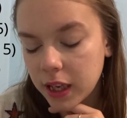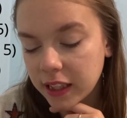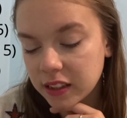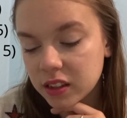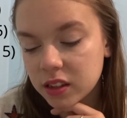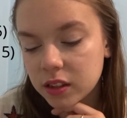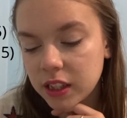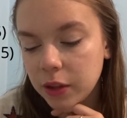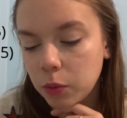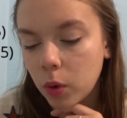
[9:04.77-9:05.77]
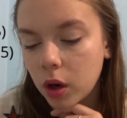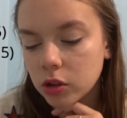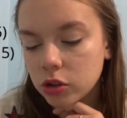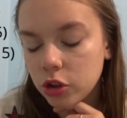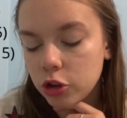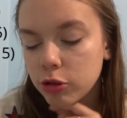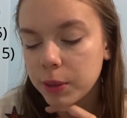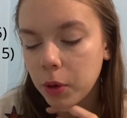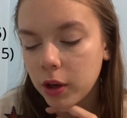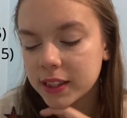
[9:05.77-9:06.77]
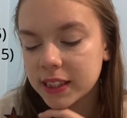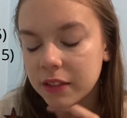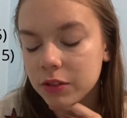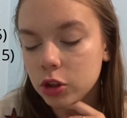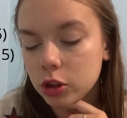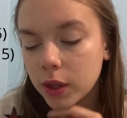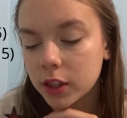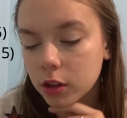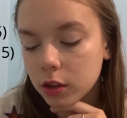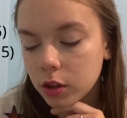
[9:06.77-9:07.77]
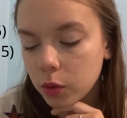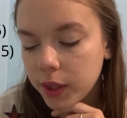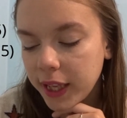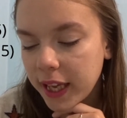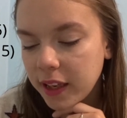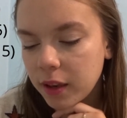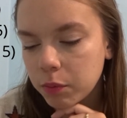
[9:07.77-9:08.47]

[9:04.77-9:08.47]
and it was 3.7 so I'd gone low again